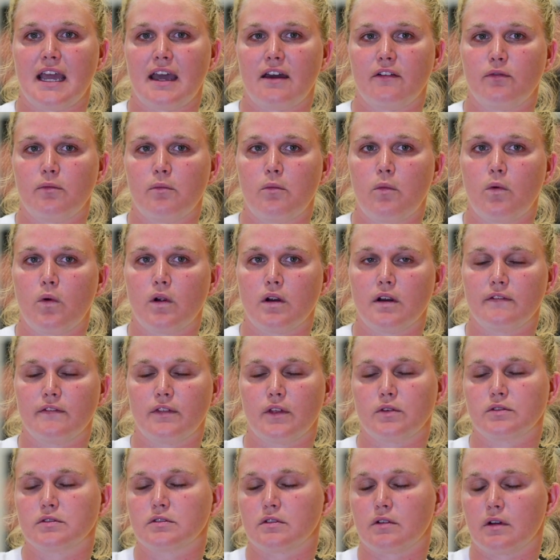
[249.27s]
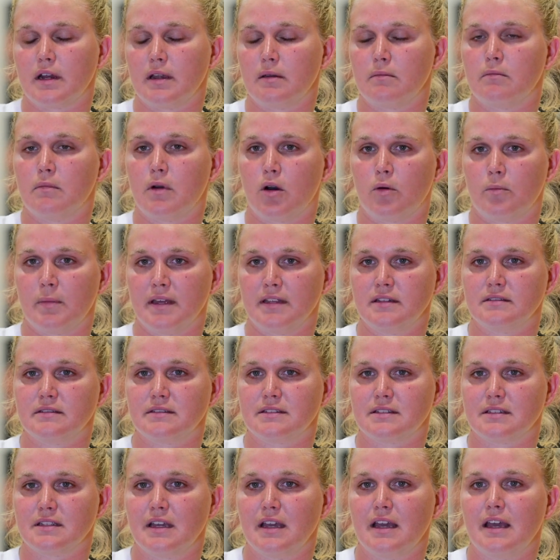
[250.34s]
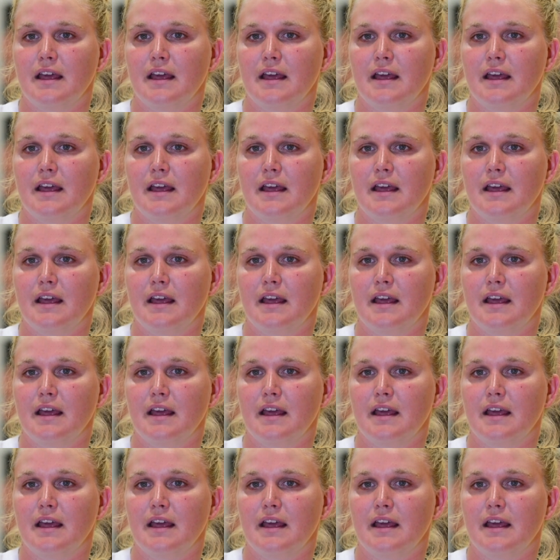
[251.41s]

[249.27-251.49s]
have more of those great moments